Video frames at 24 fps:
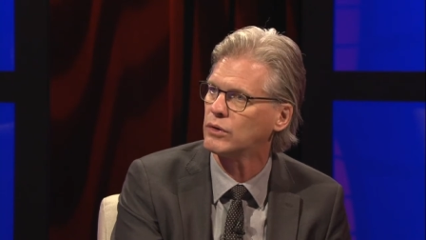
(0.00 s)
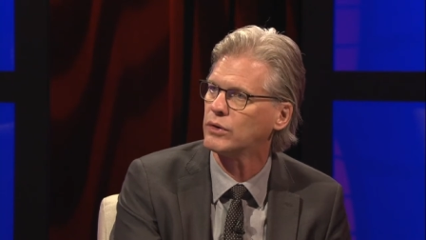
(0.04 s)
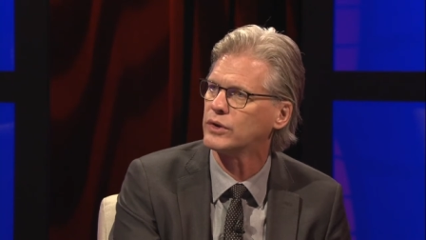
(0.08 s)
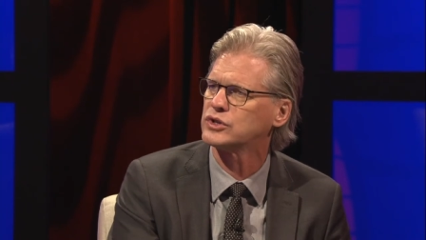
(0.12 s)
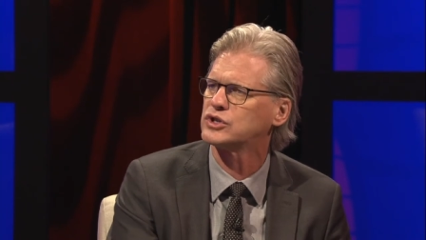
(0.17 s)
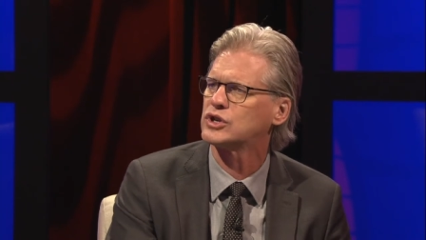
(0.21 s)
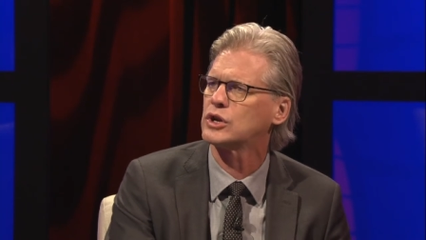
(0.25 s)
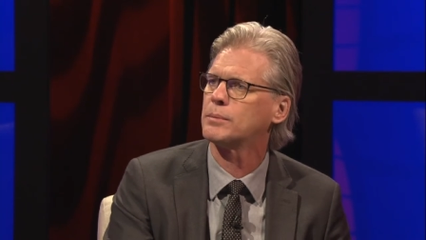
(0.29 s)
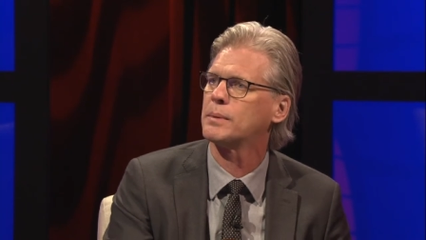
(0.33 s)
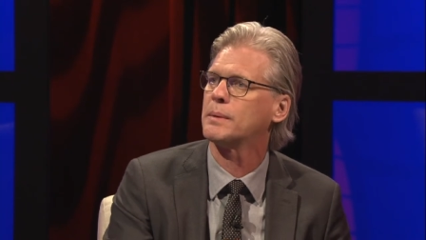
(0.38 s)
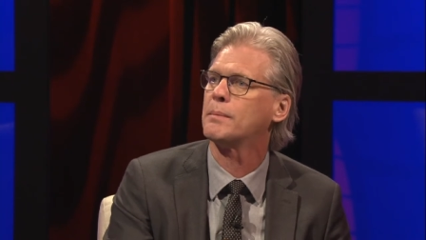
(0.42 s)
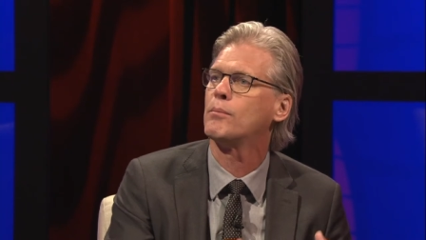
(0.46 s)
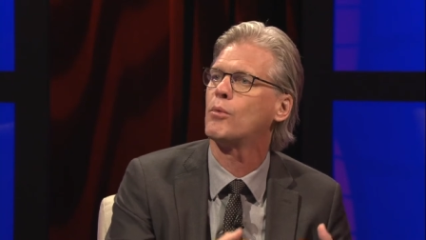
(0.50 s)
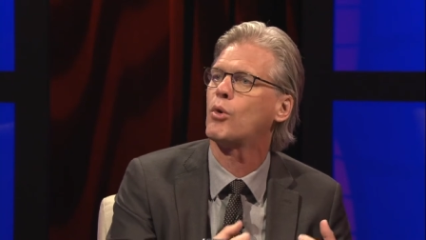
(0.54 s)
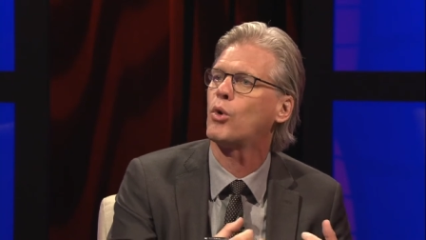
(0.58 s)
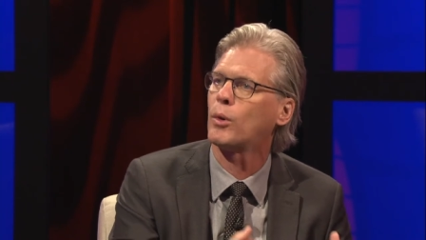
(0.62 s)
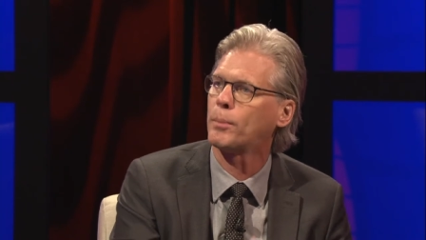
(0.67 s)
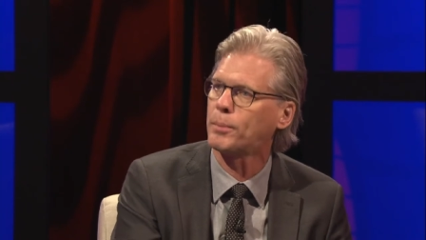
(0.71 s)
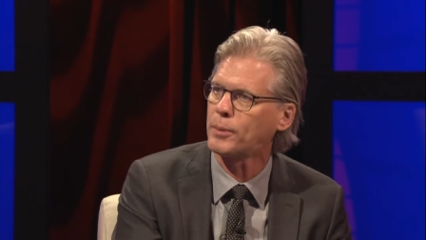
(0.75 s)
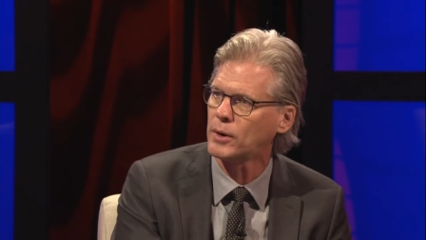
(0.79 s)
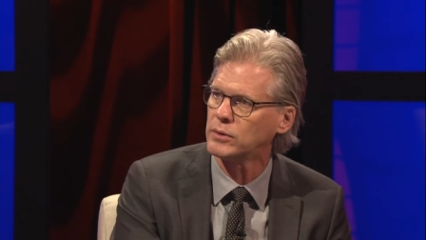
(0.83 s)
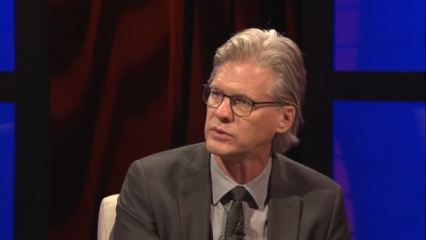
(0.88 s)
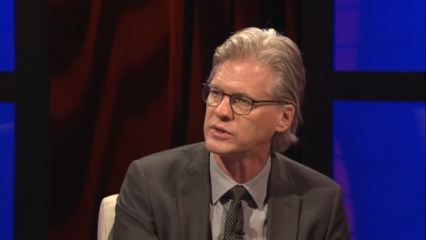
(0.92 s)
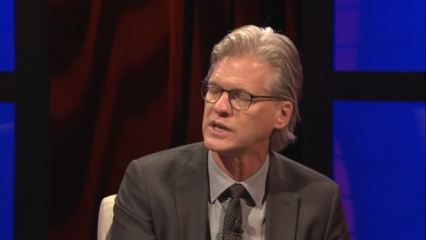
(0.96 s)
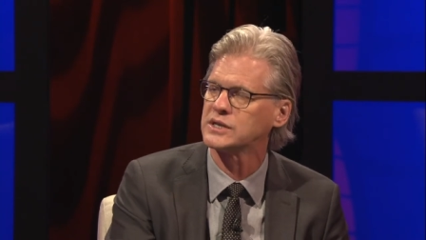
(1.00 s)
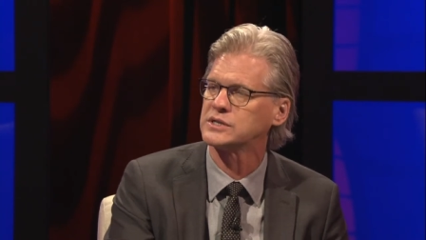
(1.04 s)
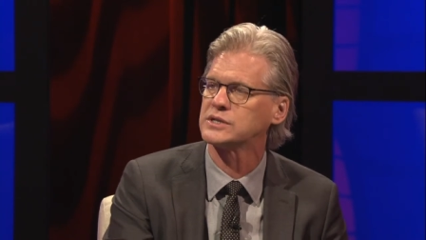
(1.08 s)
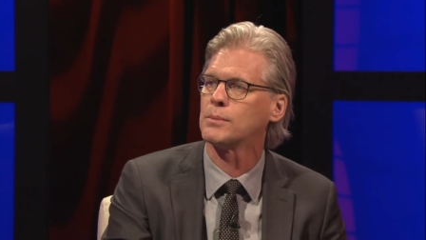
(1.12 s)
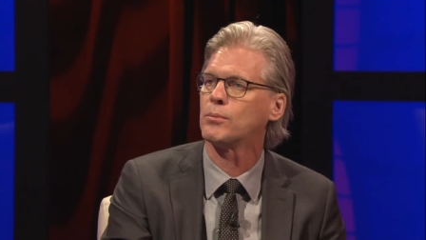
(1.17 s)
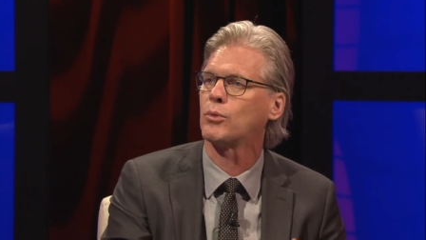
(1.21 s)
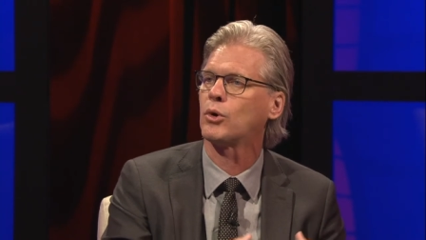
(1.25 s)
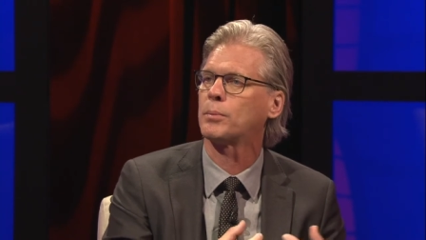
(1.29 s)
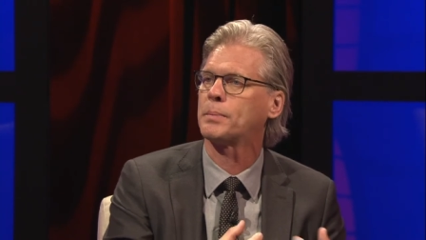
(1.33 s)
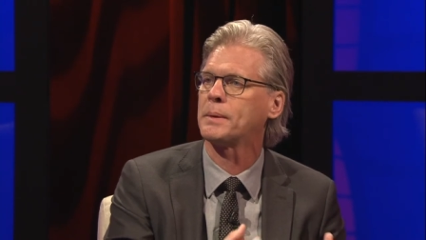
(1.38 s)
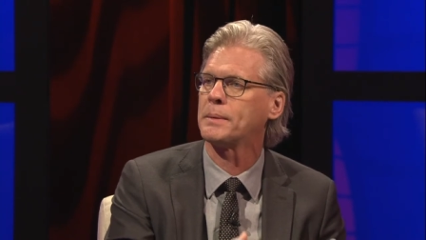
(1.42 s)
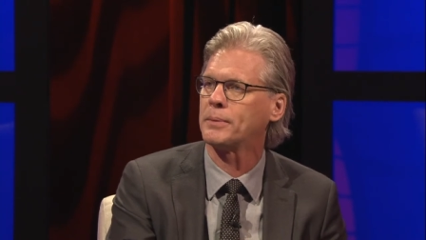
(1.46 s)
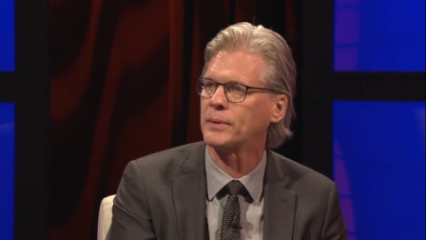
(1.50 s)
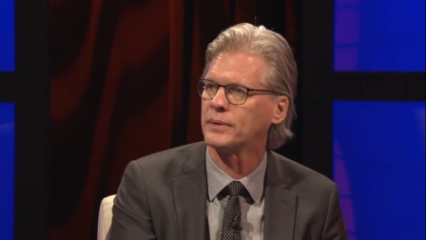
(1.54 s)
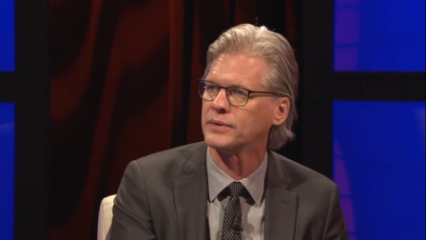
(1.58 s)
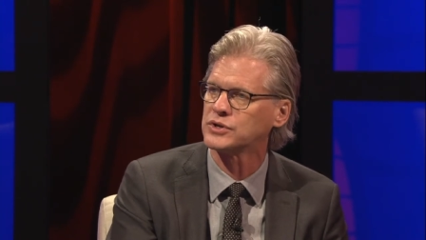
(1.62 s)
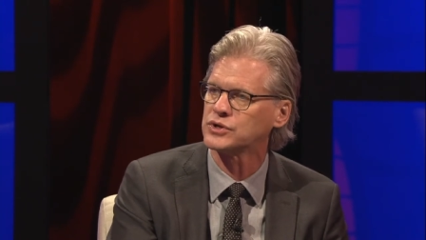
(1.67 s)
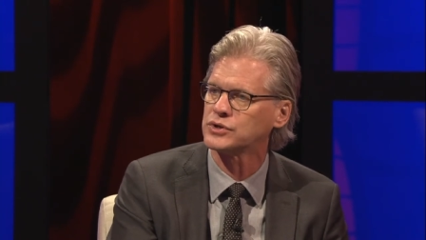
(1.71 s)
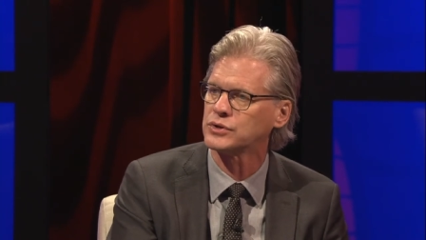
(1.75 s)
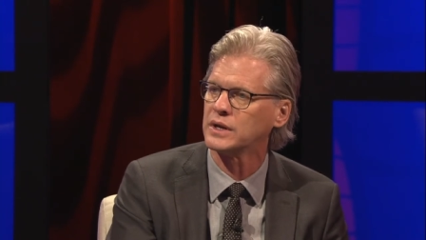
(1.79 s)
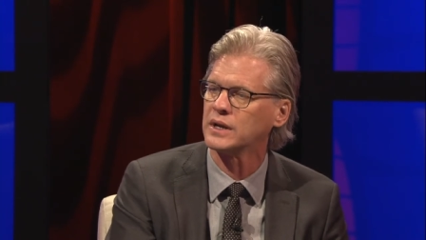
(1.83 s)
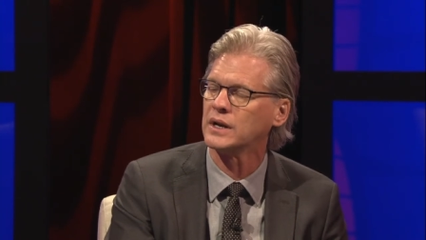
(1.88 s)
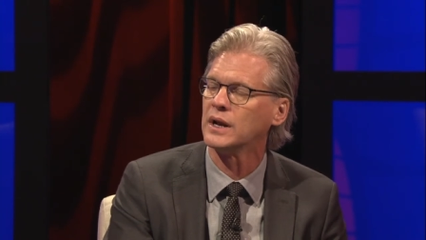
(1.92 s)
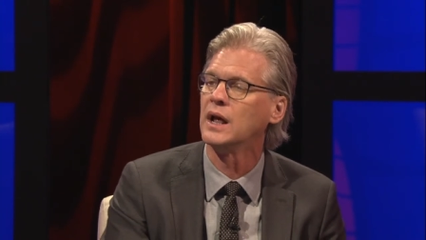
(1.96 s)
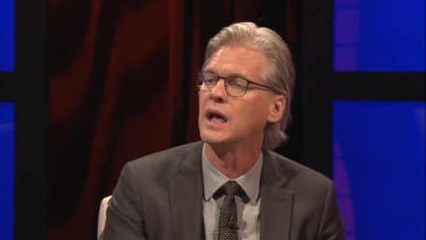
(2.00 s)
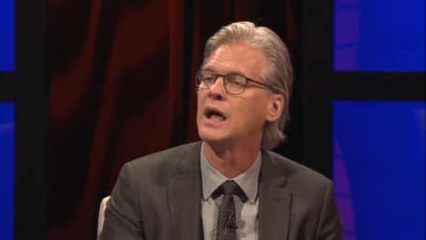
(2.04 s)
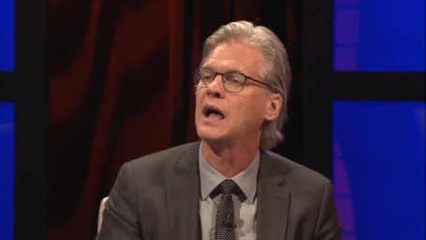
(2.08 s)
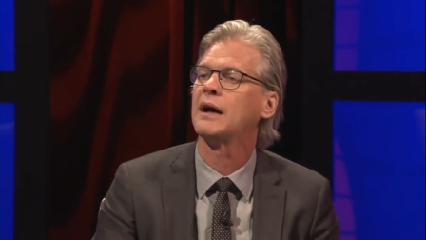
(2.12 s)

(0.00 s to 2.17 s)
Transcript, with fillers: There should have been more protests and more people on the street.